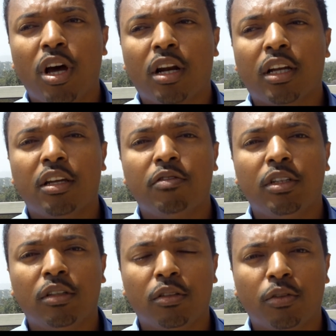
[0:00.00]
are
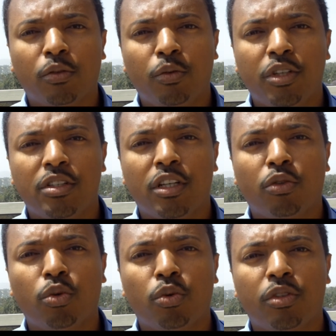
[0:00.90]
given with the
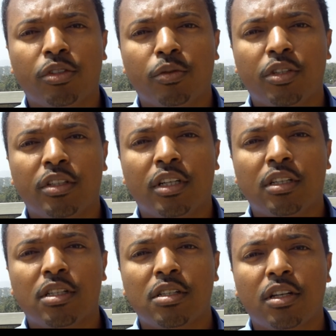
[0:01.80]
tools, with the
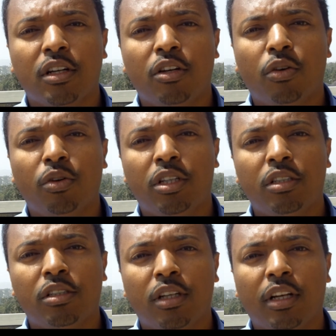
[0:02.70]
necessary
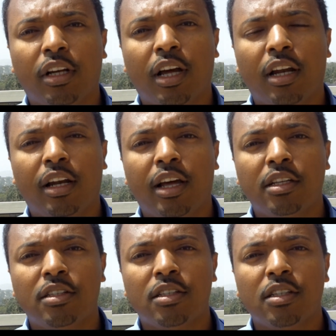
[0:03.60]
knowledge and
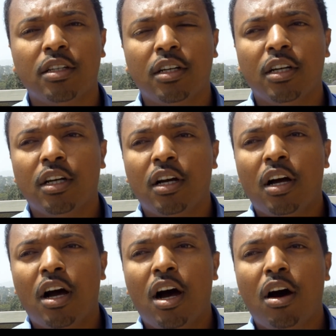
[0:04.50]
guidelines,
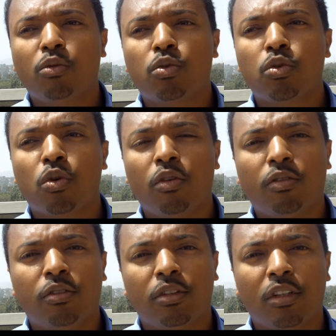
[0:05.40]
how to
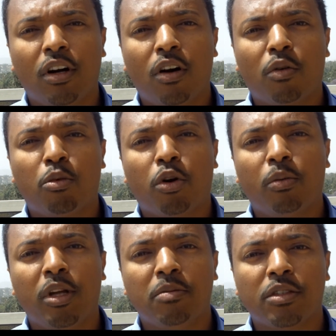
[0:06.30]
solve our
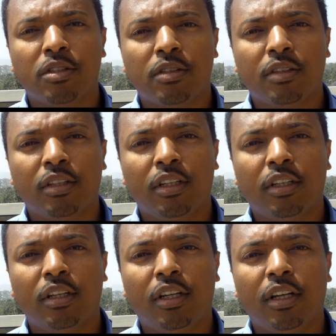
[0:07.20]
problems
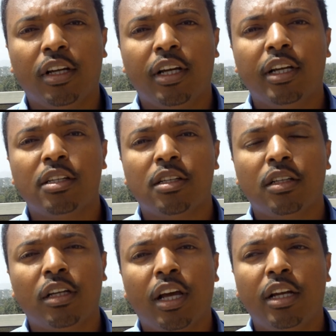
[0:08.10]

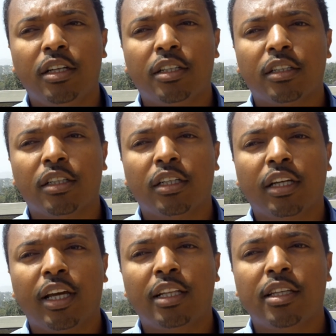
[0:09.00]
and
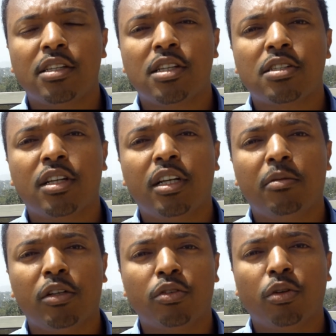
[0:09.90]
get a
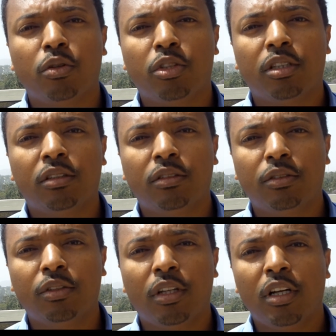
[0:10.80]
sustainable solution
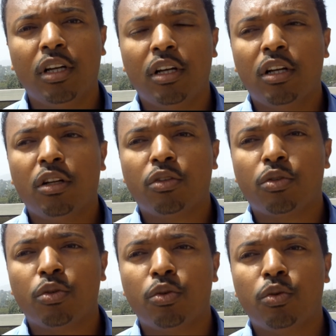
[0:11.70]

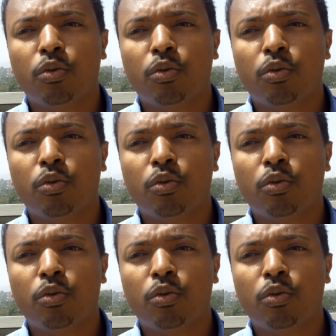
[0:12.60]
to